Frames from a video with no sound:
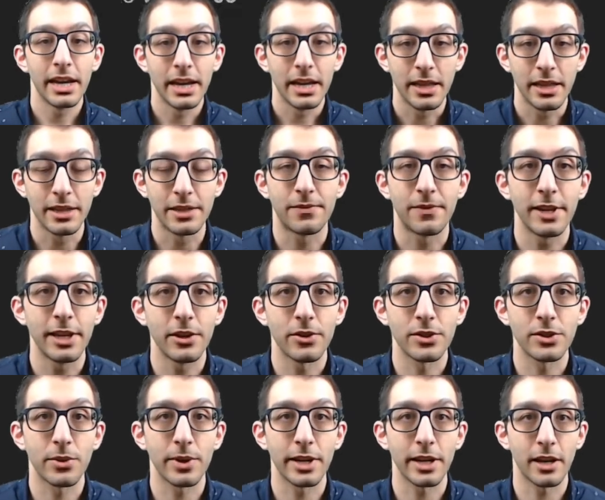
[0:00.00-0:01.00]
This video
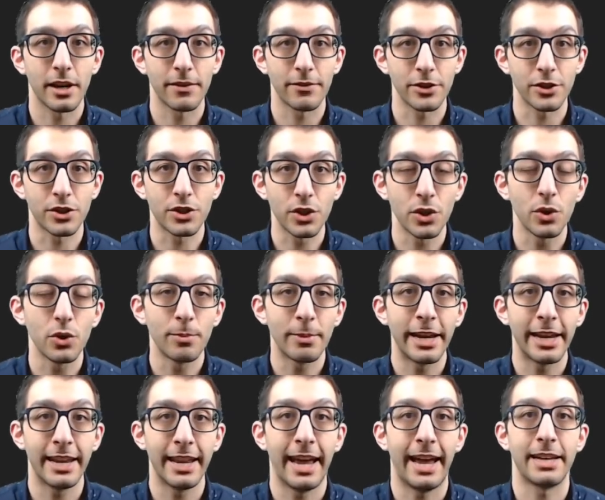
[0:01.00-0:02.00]
is going to cover two
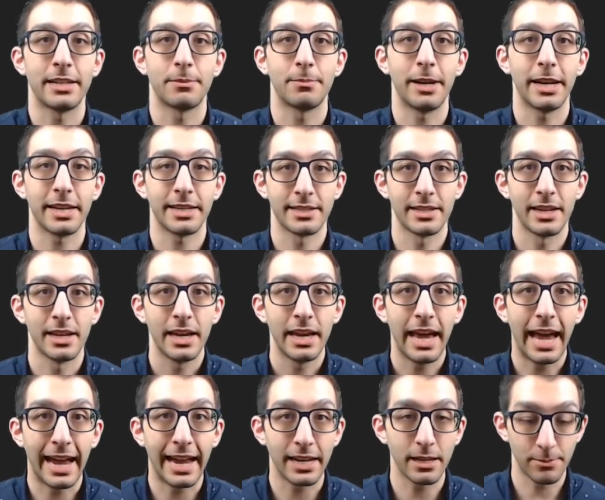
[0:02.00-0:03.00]
main aspects,
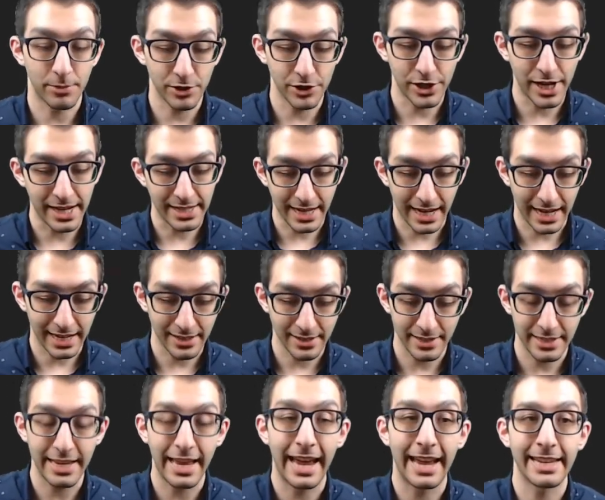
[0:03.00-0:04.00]
adding
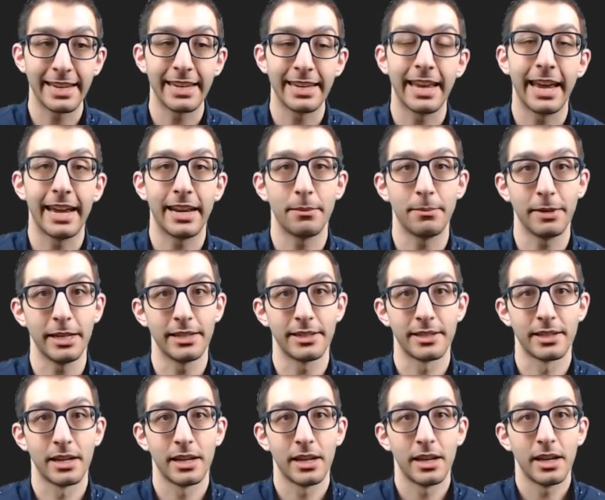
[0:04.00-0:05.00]
projectiles and adding in enemies.
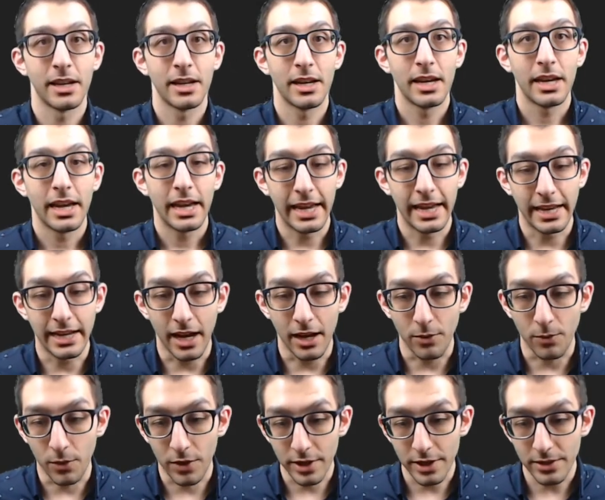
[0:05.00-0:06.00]
And
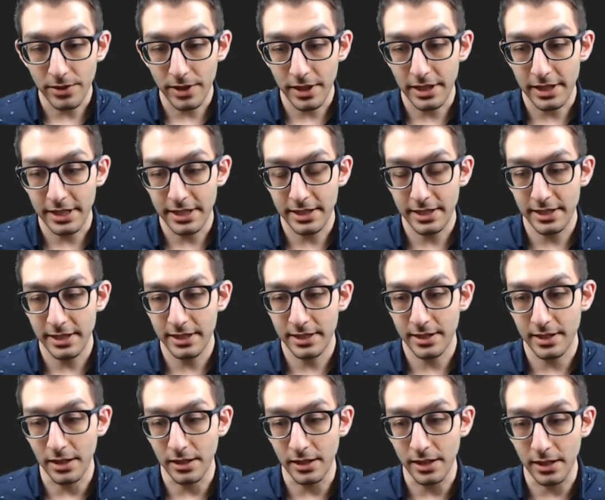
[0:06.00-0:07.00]
I'll warn you that this is
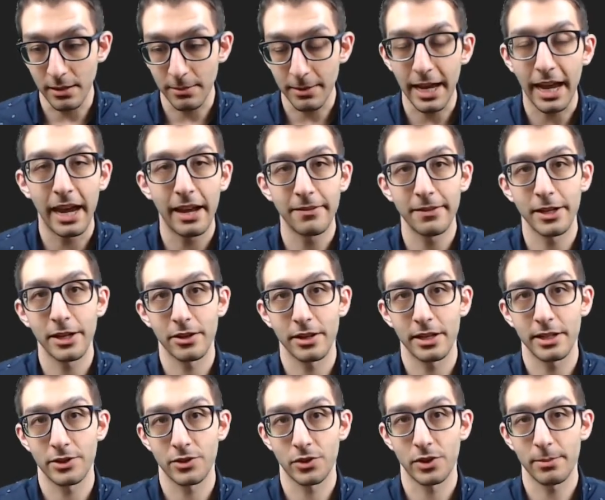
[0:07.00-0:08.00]
a little bit heavier
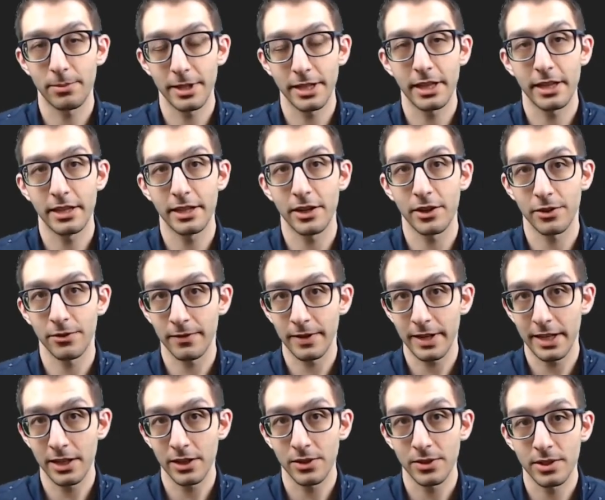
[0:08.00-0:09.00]
on scripting than the other
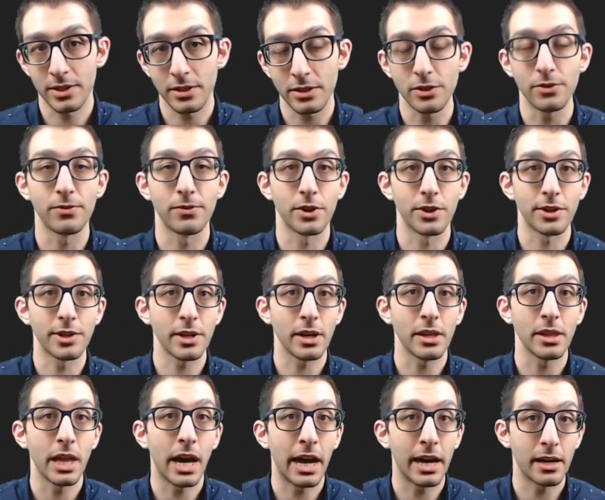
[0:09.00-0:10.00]
videos. You've learned a
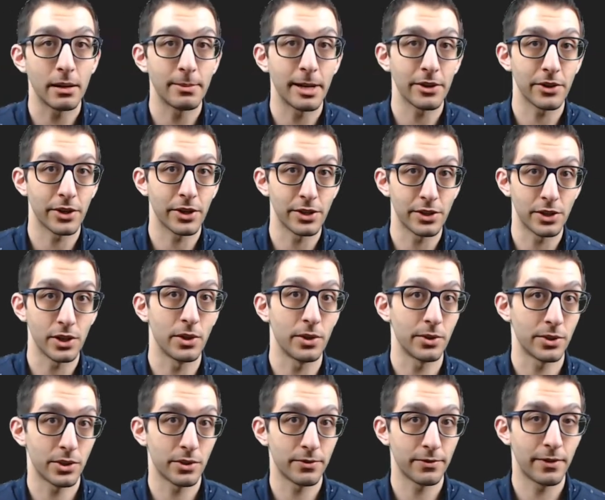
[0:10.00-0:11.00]
lot about Godot
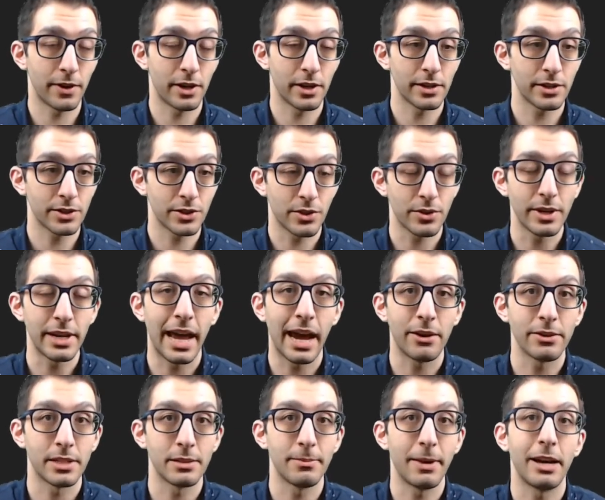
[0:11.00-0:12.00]
so far, so
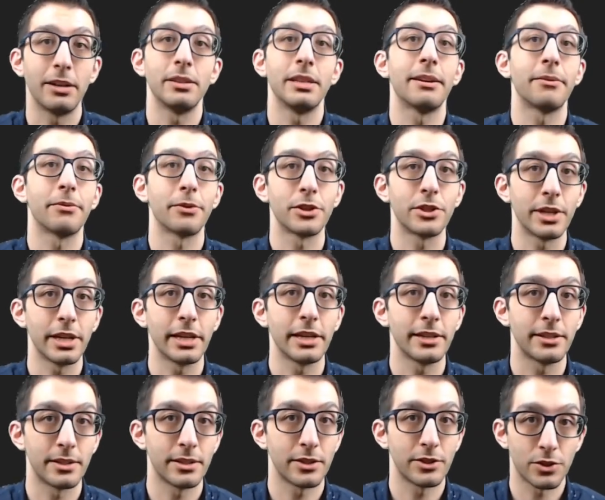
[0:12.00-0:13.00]
now it's about leveraging
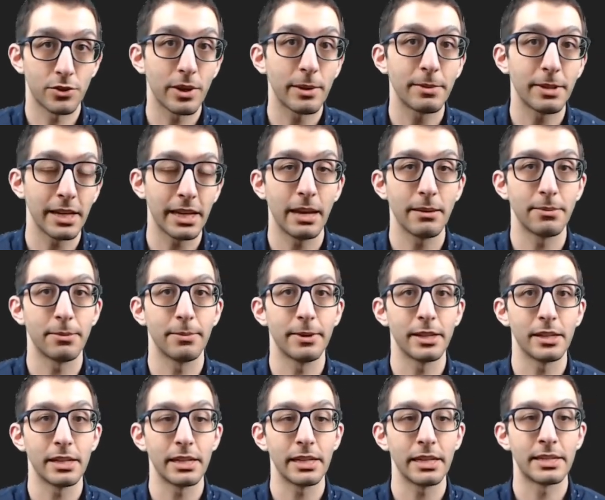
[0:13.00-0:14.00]
its scripting
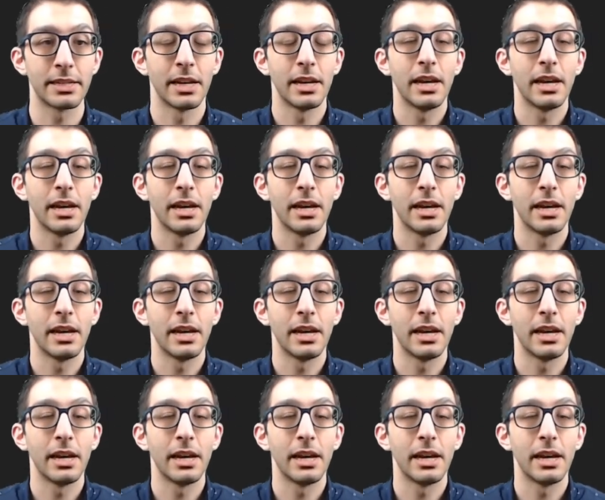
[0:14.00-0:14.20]
capabilities.